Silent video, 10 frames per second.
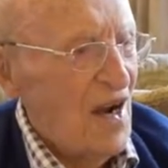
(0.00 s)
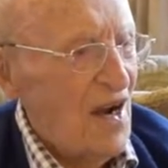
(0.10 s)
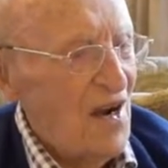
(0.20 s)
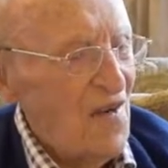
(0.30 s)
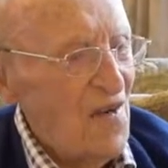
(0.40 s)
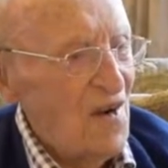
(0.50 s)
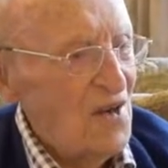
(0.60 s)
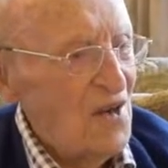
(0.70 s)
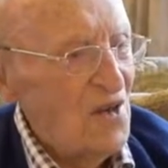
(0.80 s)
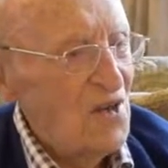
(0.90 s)
Um,
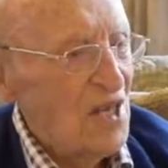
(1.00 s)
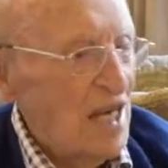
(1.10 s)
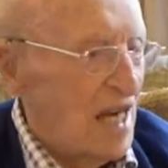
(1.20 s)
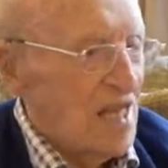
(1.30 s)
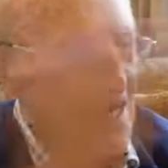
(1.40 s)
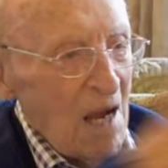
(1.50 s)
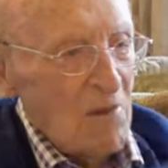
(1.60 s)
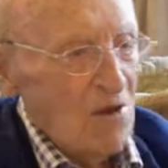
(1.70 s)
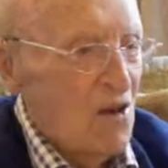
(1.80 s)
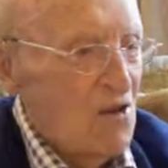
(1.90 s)
you used to get a
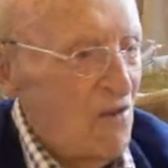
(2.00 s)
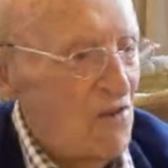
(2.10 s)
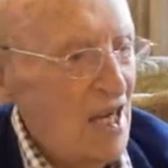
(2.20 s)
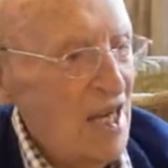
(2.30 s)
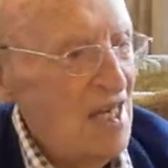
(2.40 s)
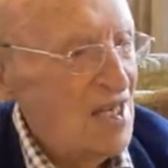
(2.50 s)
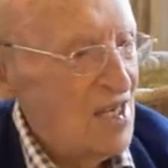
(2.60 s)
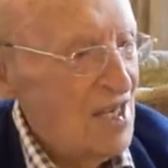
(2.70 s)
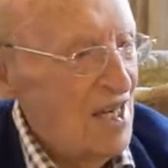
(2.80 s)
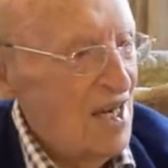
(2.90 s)
slap across the face